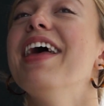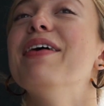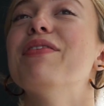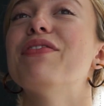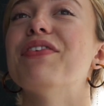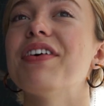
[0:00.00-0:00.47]

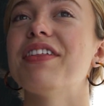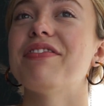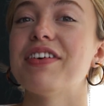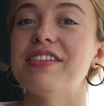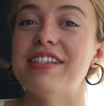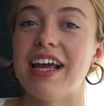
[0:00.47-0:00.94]
before the
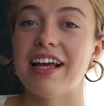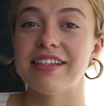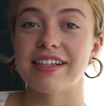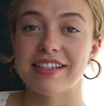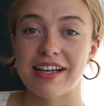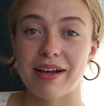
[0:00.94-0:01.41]
first dance
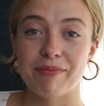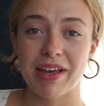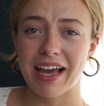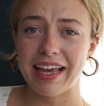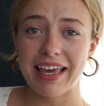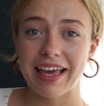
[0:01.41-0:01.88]
because I'm like,
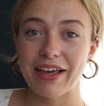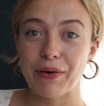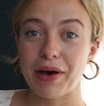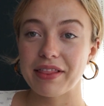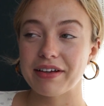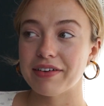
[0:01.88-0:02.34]
I can't go
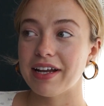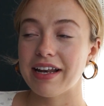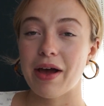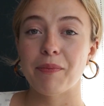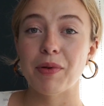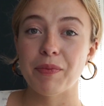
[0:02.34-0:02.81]
out there right
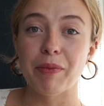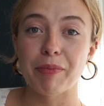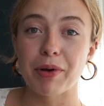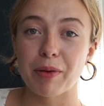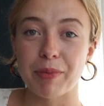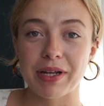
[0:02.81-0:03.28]
now. I'm going to be
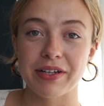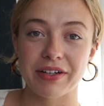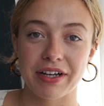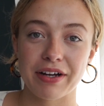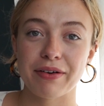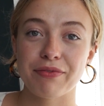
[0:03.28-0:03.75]
burping
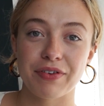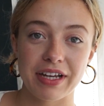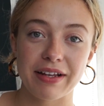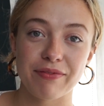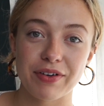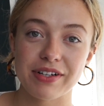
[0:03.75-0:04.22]
during our
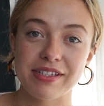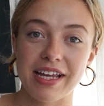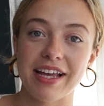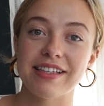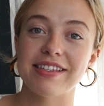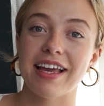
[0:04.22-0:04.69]
freaking first
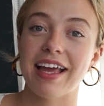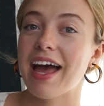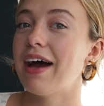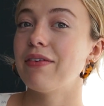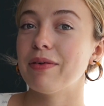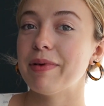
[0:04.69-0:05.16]
dance. Like,
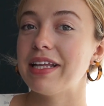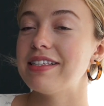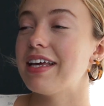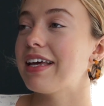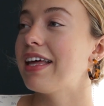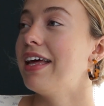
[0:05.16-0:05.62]
how
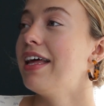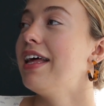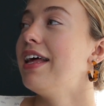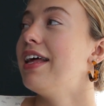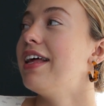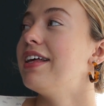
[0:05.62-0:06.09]
romantic.
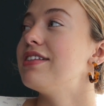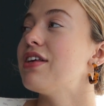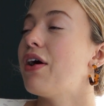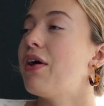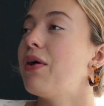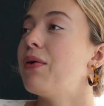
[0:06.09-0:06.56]

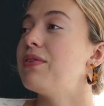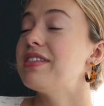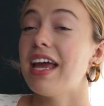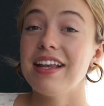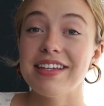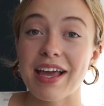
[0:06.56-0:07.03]
So
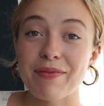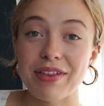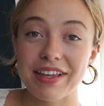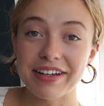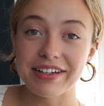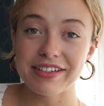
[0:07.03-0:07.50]
Sage came in
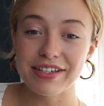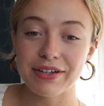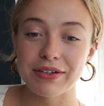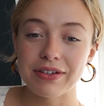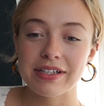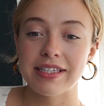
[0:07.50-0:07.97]
the yurt
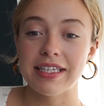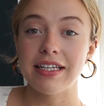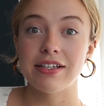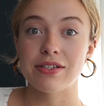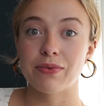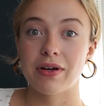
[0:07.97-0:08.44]
too because he
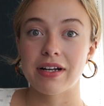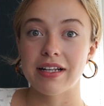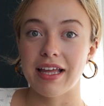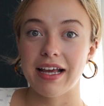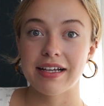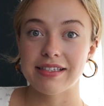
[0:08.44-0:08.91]
just wanted
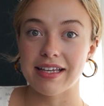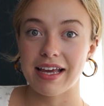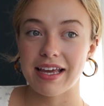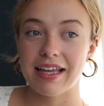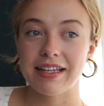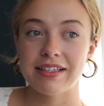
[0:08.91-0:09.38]
like a
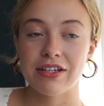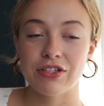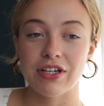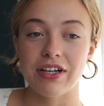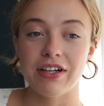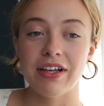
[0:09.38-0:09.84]
second to
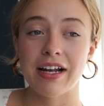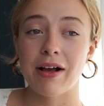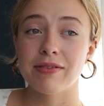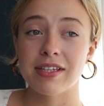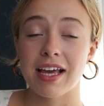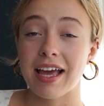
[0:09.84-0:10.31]
chill. And I
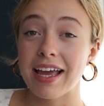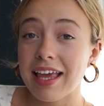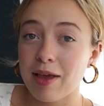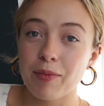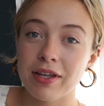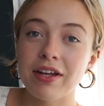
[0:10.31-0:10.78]
was like, I
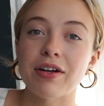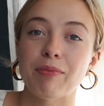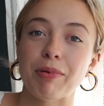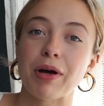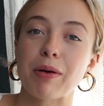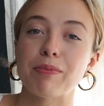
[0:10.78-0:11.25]
came in here to
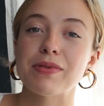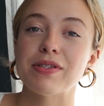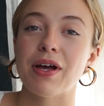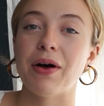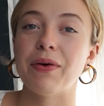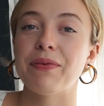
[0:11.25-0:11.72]
burp.
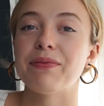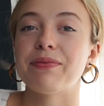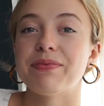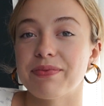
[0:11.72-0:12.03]
So